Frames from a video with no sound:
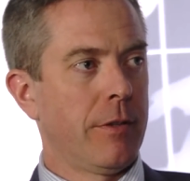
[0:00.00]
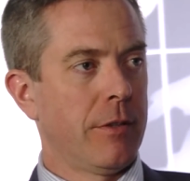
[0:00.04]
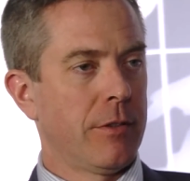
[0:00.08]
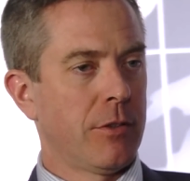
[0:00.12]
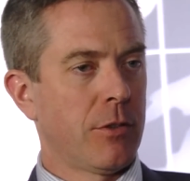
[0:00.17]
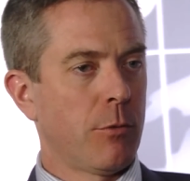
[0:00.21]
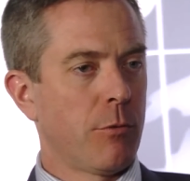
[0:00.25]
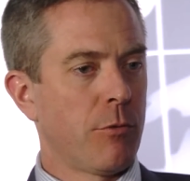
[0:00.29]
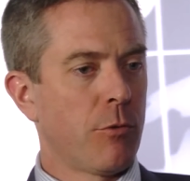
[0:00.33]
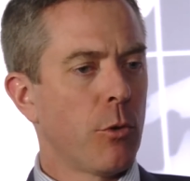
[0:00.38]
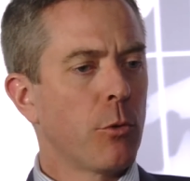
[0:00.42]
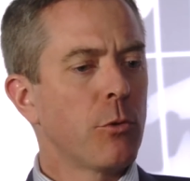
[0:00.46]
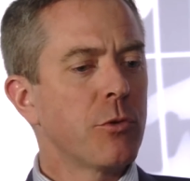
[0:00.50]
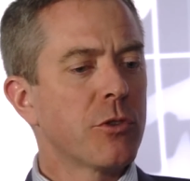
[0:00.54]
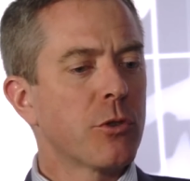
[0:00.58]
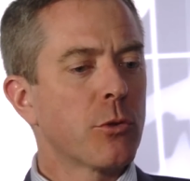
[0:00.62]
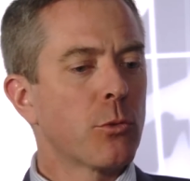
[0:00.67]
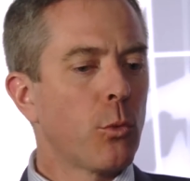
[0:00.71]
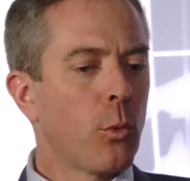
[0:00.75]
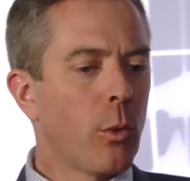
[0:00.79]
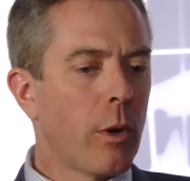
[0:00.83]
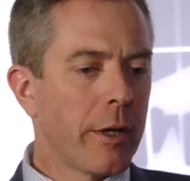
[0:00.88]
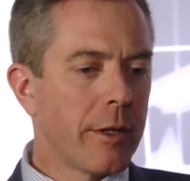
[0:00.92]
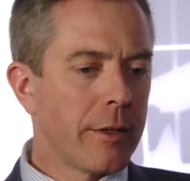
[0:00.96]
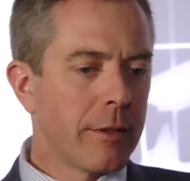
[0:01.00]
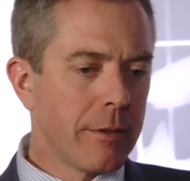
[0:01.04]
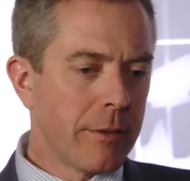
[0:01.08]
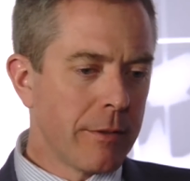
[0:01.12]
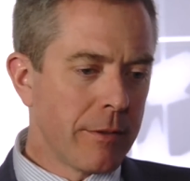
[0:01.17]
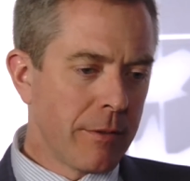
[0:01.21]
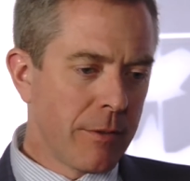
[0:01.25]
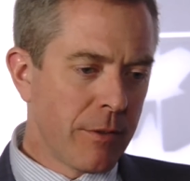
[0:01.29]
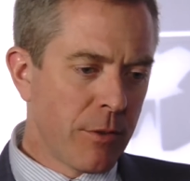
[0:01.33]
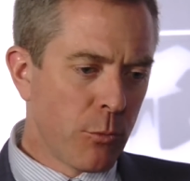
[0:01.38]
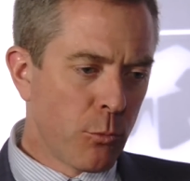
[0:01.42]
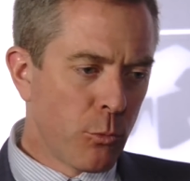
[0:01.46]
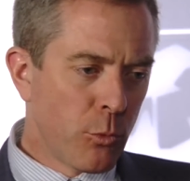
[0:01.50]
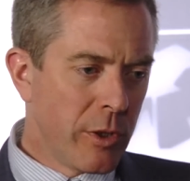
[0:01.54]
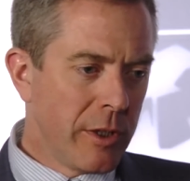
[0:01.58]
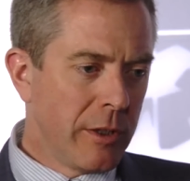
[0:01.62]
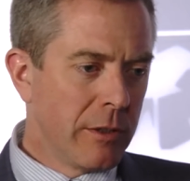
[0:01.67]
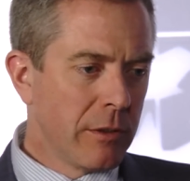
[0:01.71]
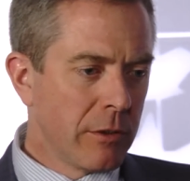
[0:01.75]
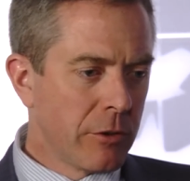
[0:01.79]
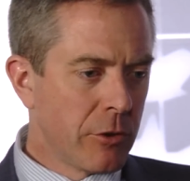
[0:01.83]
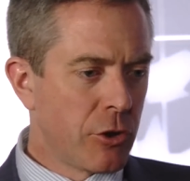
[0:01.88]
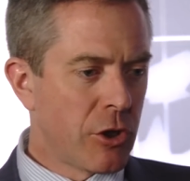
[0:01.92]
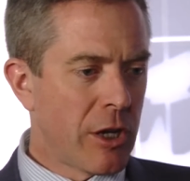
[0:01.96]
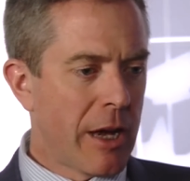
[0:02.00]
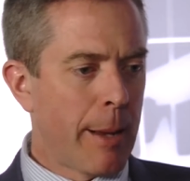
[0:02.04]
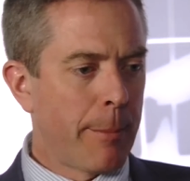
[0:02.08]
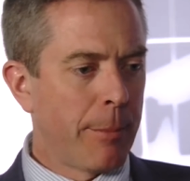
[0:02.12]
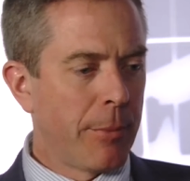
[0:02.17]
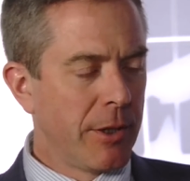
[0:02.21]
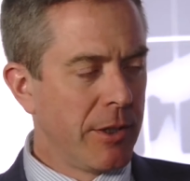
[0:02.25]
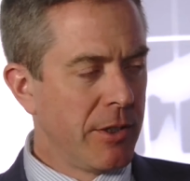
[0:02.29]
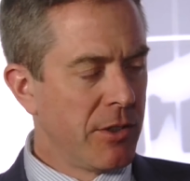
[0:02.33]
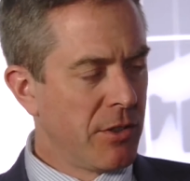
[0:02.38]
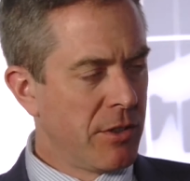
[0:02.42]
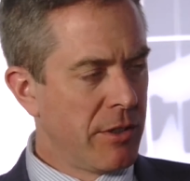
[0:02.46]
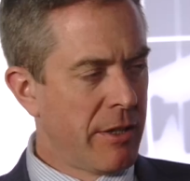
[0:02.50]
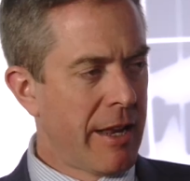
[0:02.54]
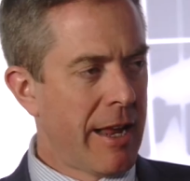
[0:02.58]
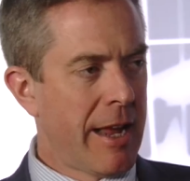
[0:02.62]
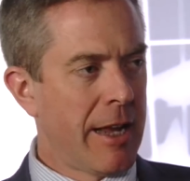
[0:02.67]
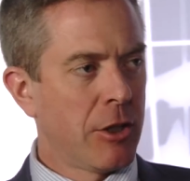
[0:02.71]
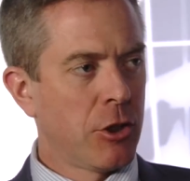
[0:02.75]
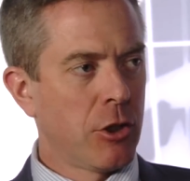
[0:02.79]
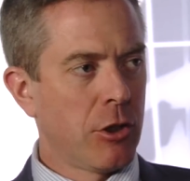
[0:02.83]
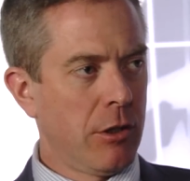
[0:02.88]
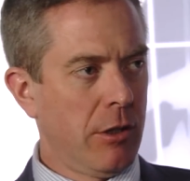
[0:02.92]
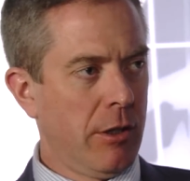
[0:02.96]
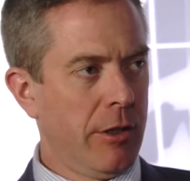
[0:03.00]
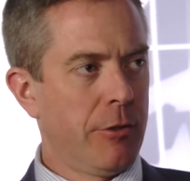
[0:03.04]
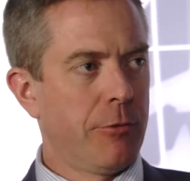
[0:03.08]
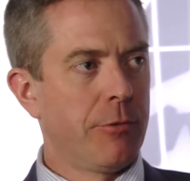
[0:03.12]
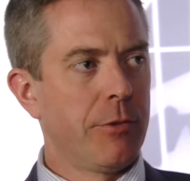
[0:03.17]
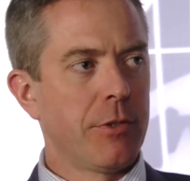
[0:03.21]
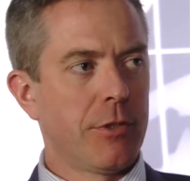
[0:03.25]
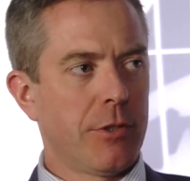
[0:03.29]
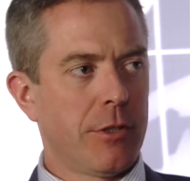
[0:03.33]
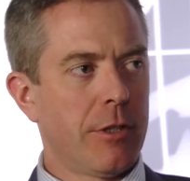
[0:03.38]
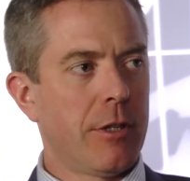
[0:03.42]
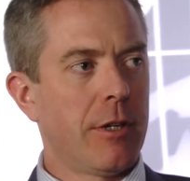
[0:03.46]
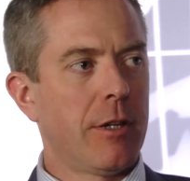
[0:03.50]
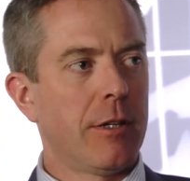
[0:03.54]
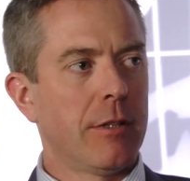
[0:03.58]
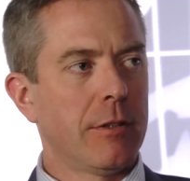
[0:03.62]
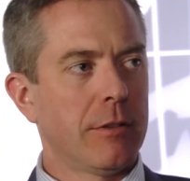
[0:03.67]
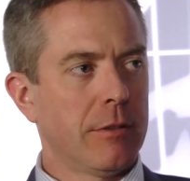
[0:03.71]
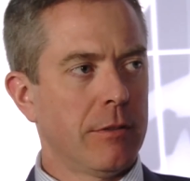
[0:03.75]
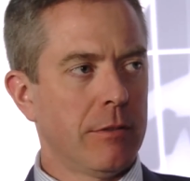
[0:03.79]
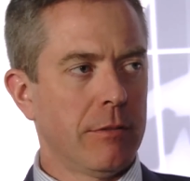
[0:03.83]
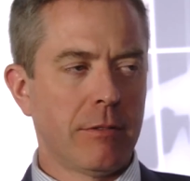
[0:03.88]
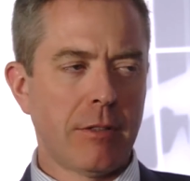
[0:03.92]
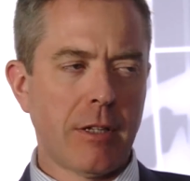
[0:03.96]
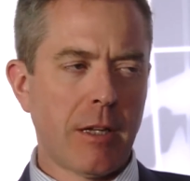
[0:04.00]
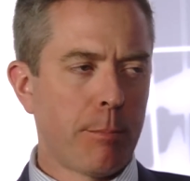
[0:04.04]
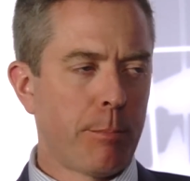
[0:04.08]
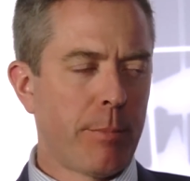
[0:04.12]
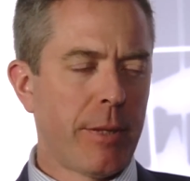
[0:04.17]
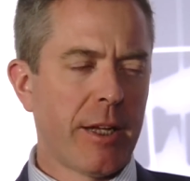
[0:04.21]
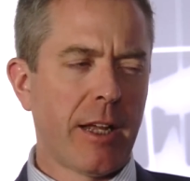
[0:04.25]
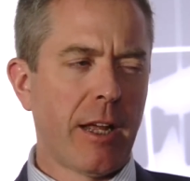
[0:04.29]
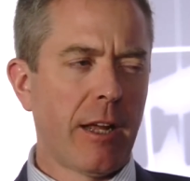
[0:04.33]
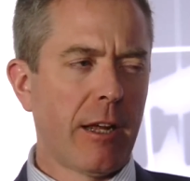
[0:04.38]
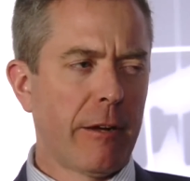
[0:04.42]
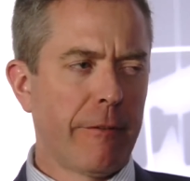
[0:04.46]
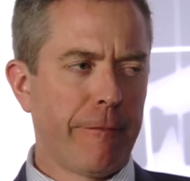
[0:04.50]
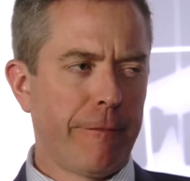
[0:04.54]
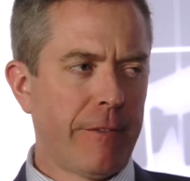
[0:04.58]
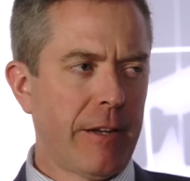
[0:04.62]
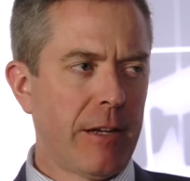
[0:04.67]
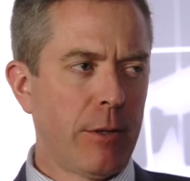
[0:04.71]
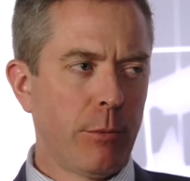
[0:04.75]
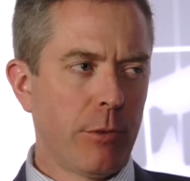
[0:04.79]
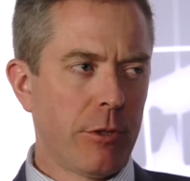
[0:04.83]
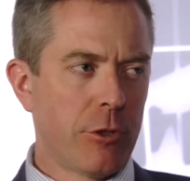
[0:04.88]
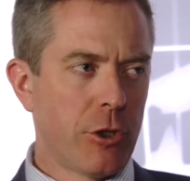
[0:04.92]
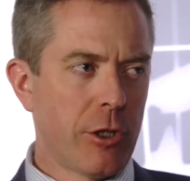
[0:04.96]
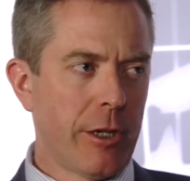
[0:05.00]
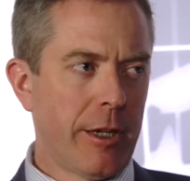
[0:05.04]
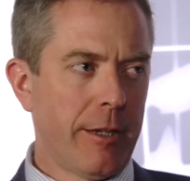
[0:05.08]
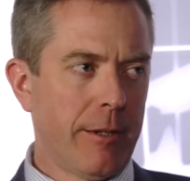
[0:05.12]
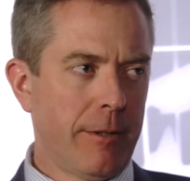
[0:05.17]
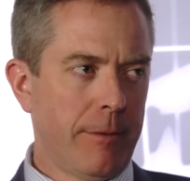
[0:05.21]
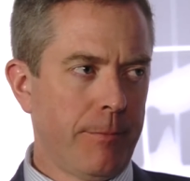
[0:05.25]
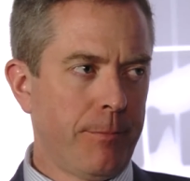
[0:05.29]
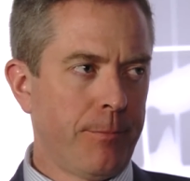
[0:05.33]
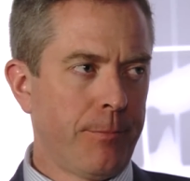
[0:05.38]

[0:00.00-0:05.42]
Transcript: So those are what the real Japanese national interests are, not picking a fight with China.